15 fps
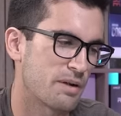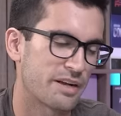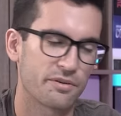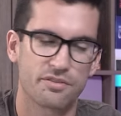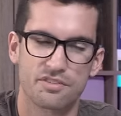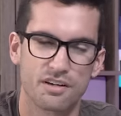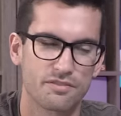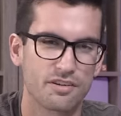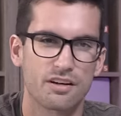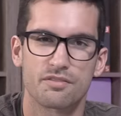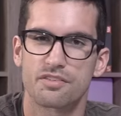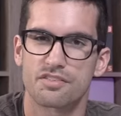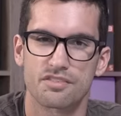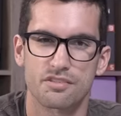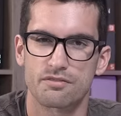Microsoft
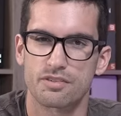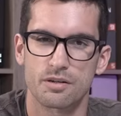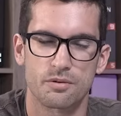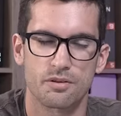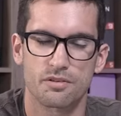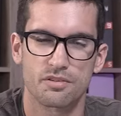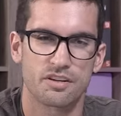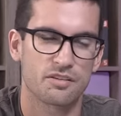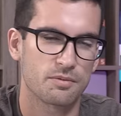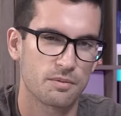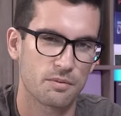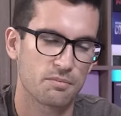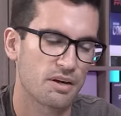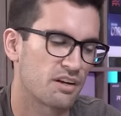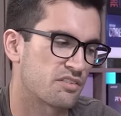Office and a few other things,
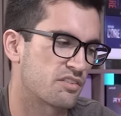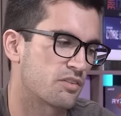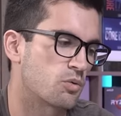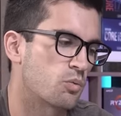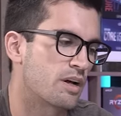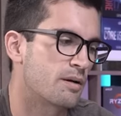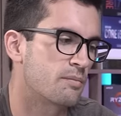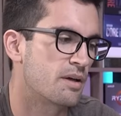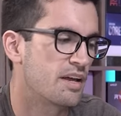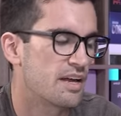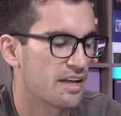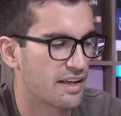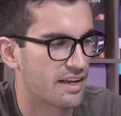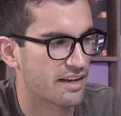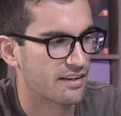maybe browsing the web.
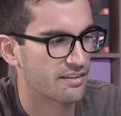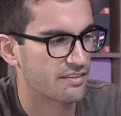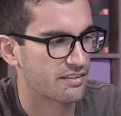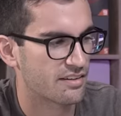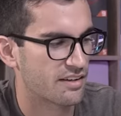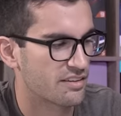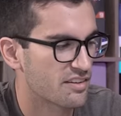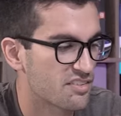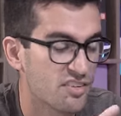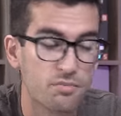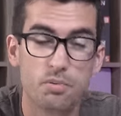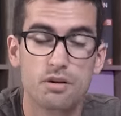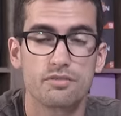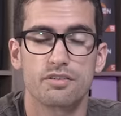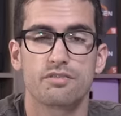And uh, this is
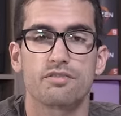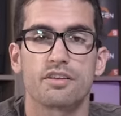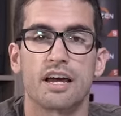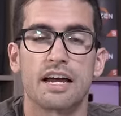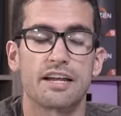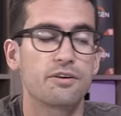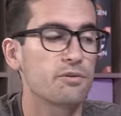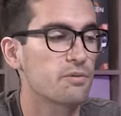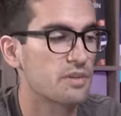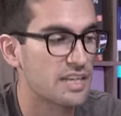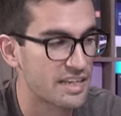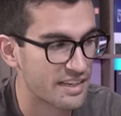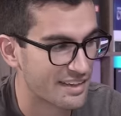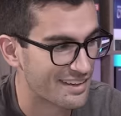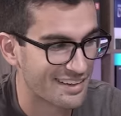perfect for that. You don't
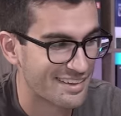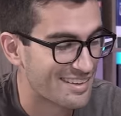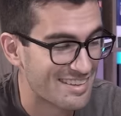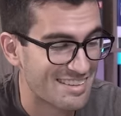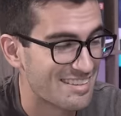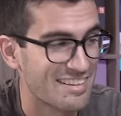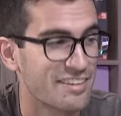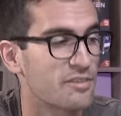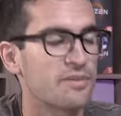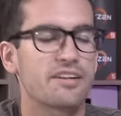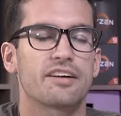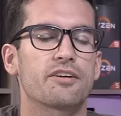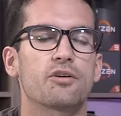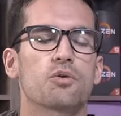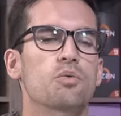need an, you know, an,
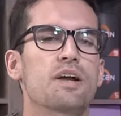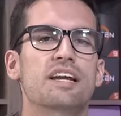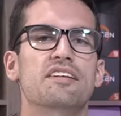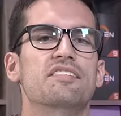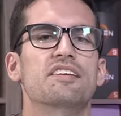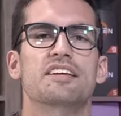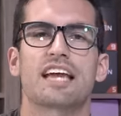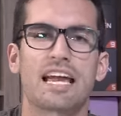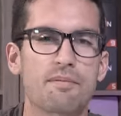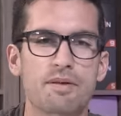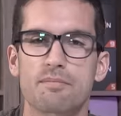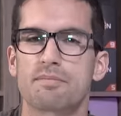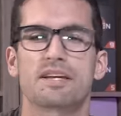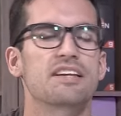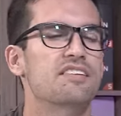a crazy
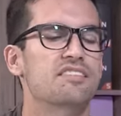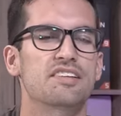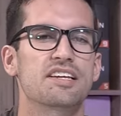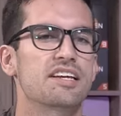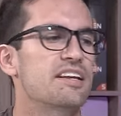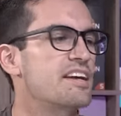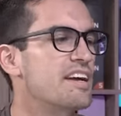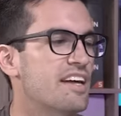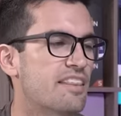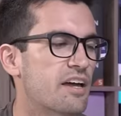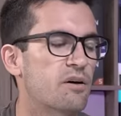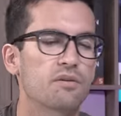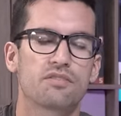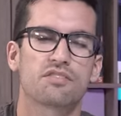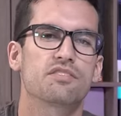gaming PC,
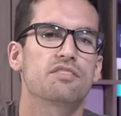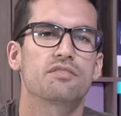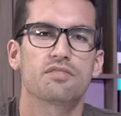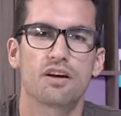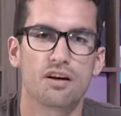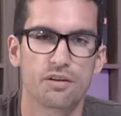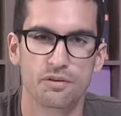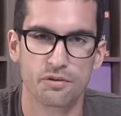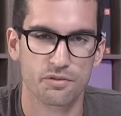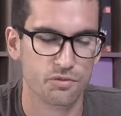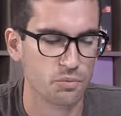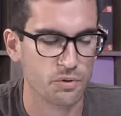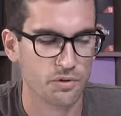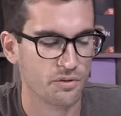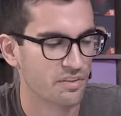thousands of dollars
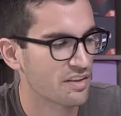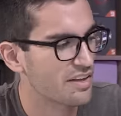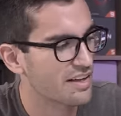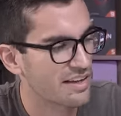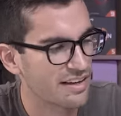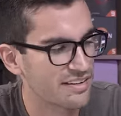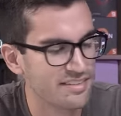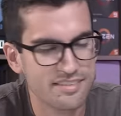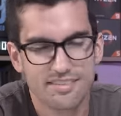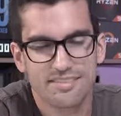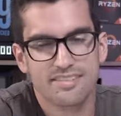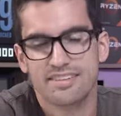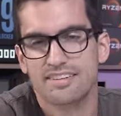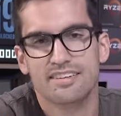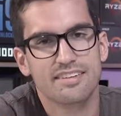worth. It
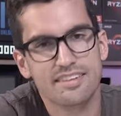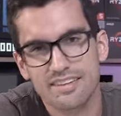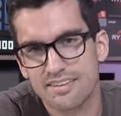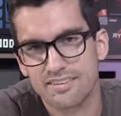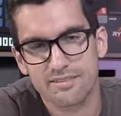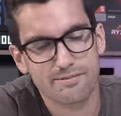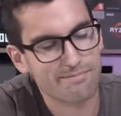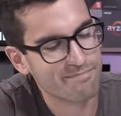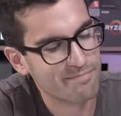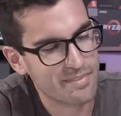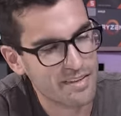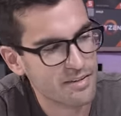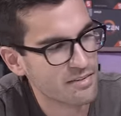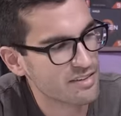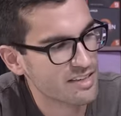just, uh, you know,
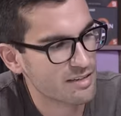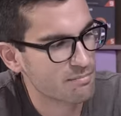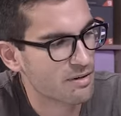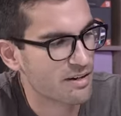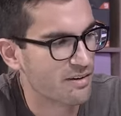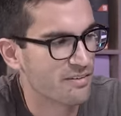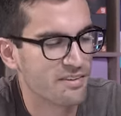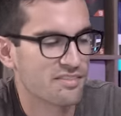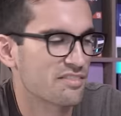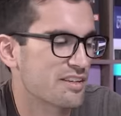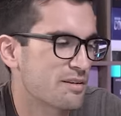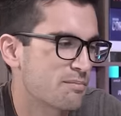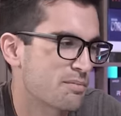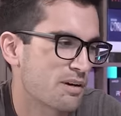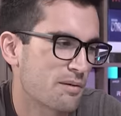you could get by
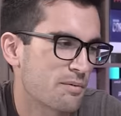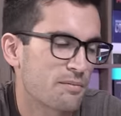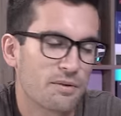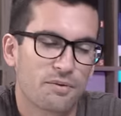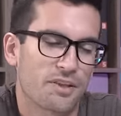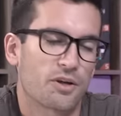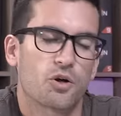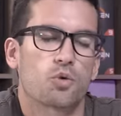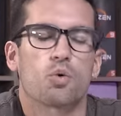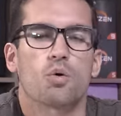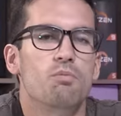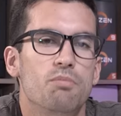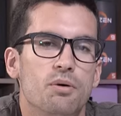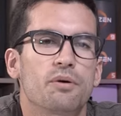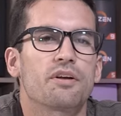honestly probably with a
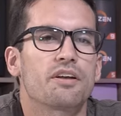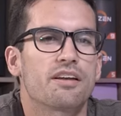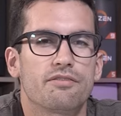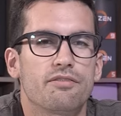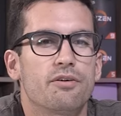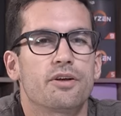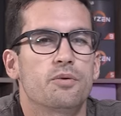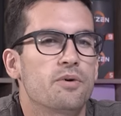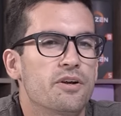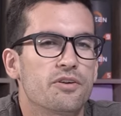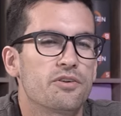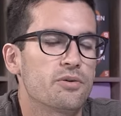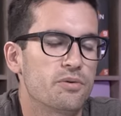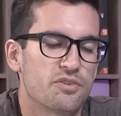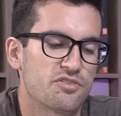Chromebook if all you want to
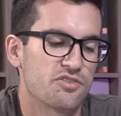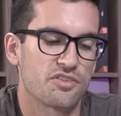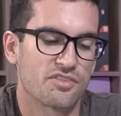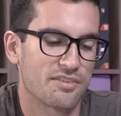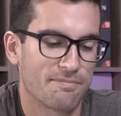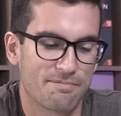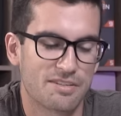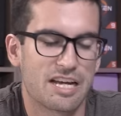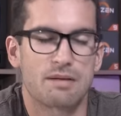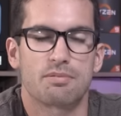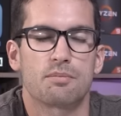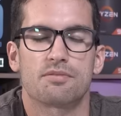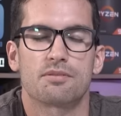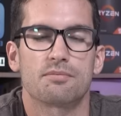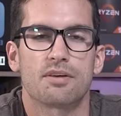do is just type
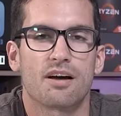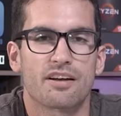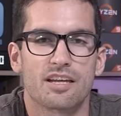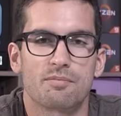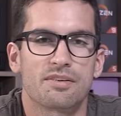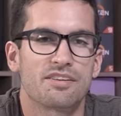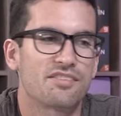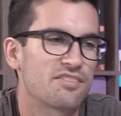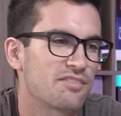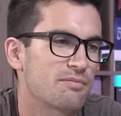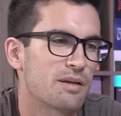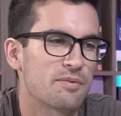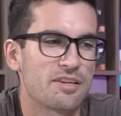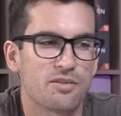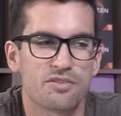up some documents,
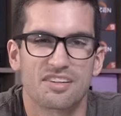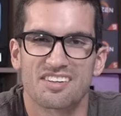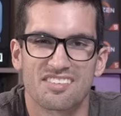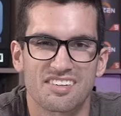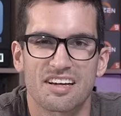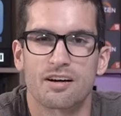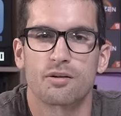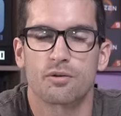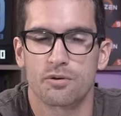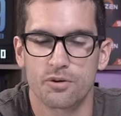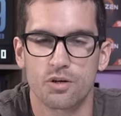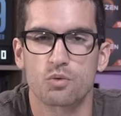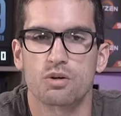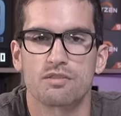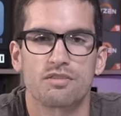maybe use Excel or an
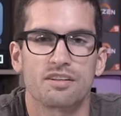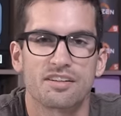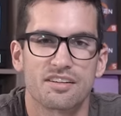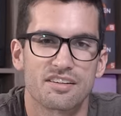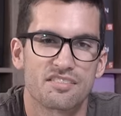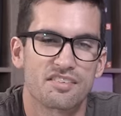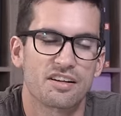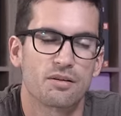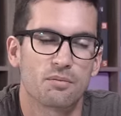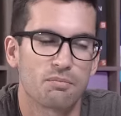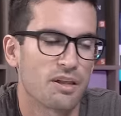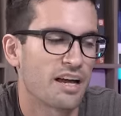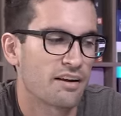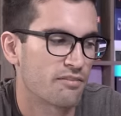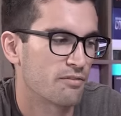equivalent Excel
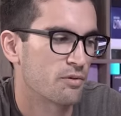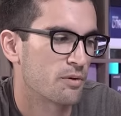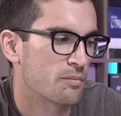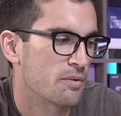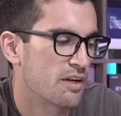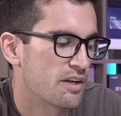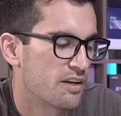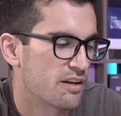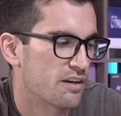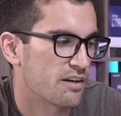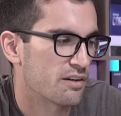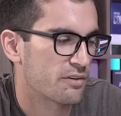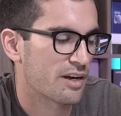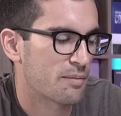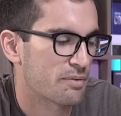platform
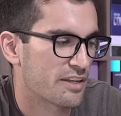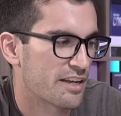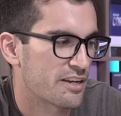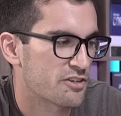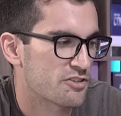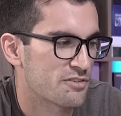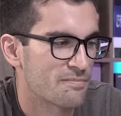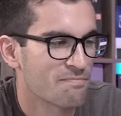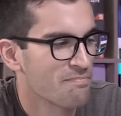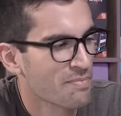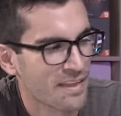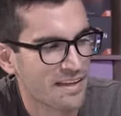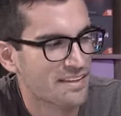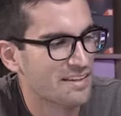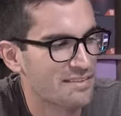uh, or application,
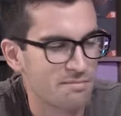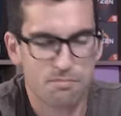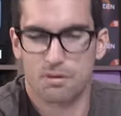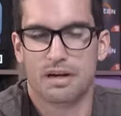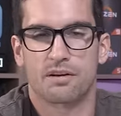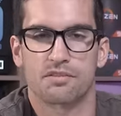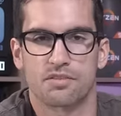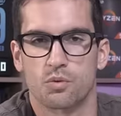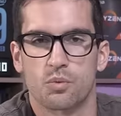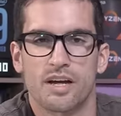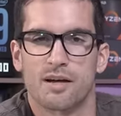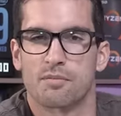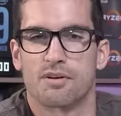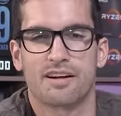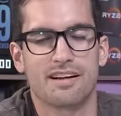and then browse the
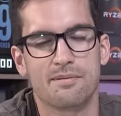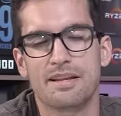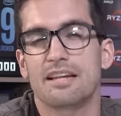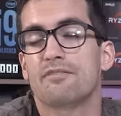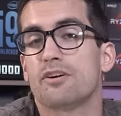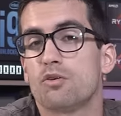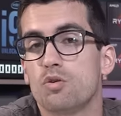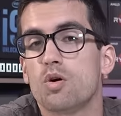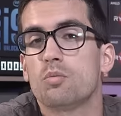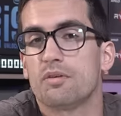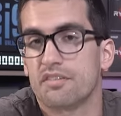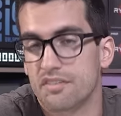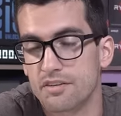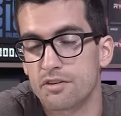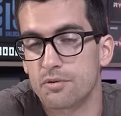web, right? I mean, even
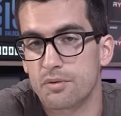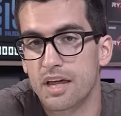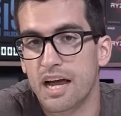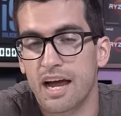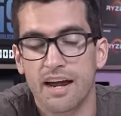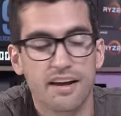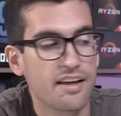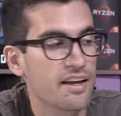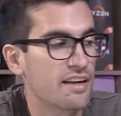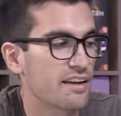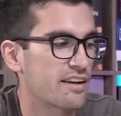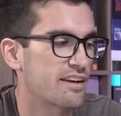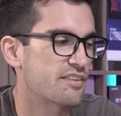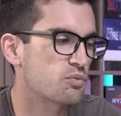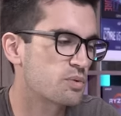Chromebooks can do that.
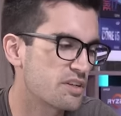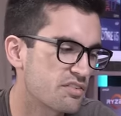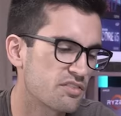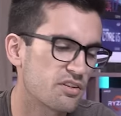Uh, it's when you